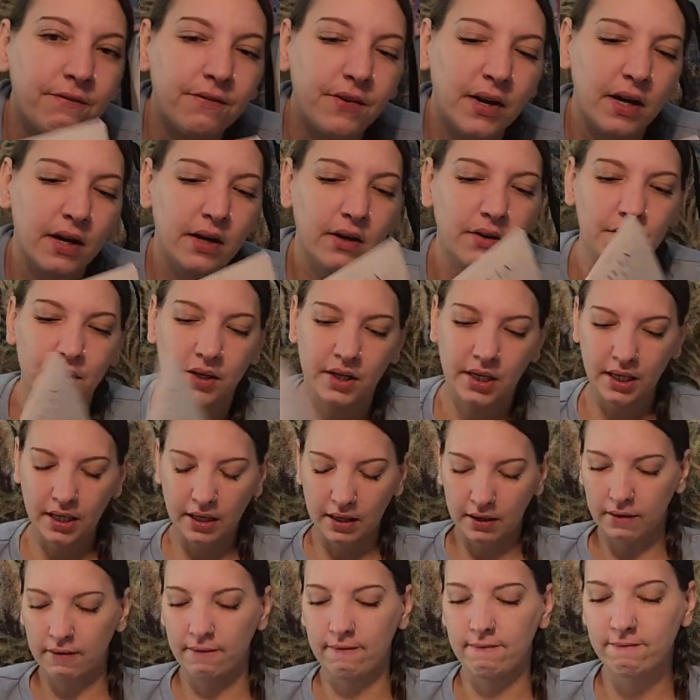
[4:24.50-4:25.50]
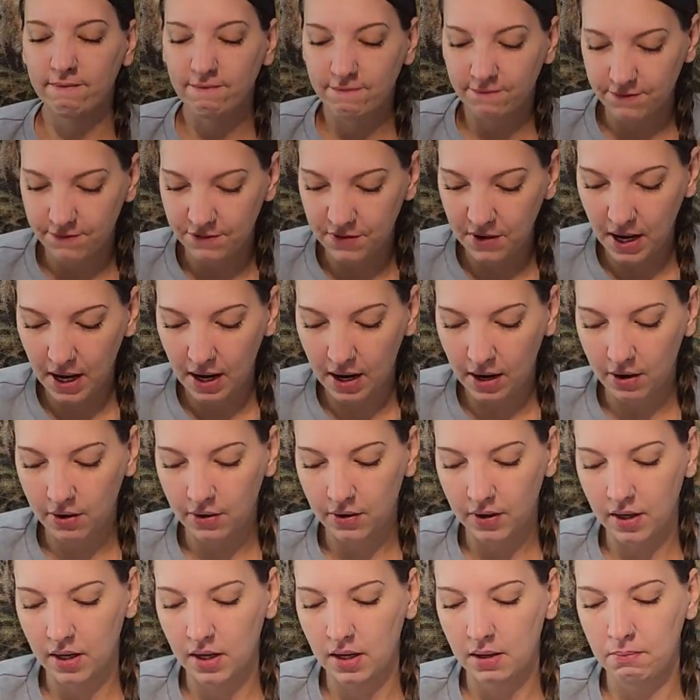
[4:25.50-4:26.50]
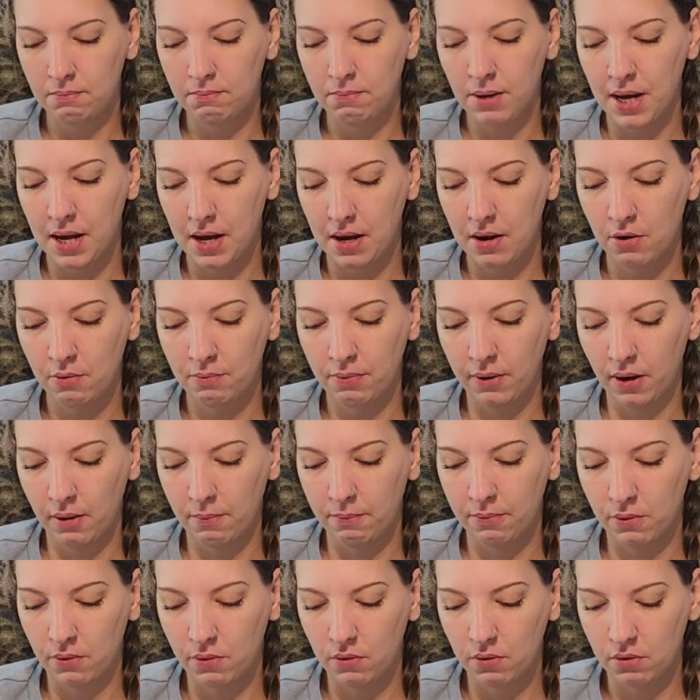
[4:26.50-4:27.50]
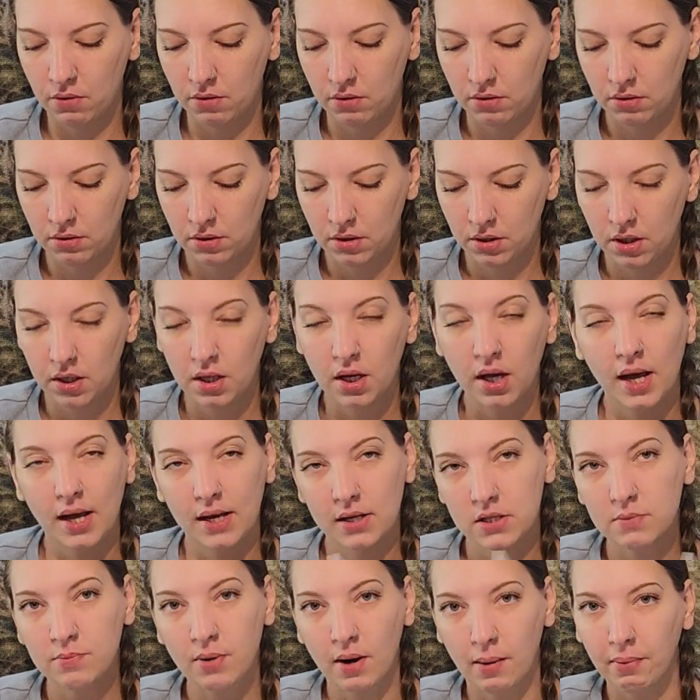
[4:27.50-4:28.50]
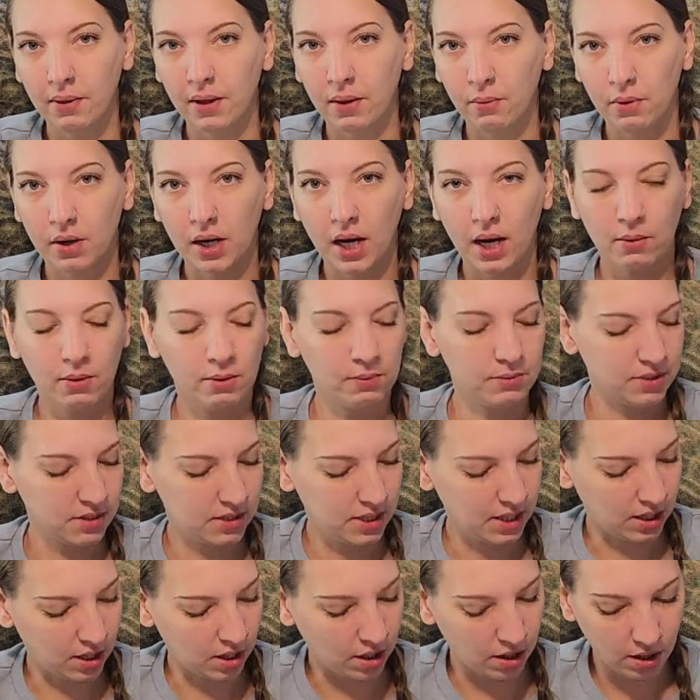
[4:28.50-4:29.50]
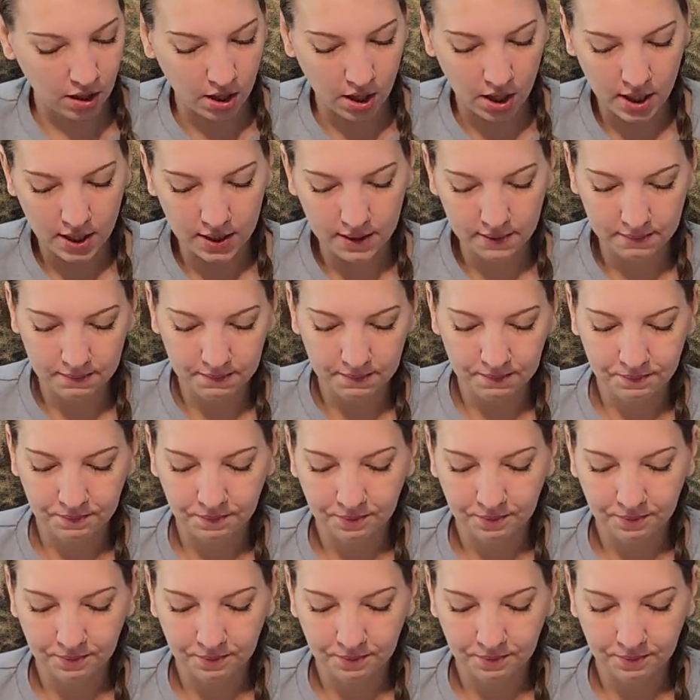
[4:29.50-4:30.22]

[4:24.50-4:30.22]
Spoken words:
very, very pale purple is probably what I would stick her on.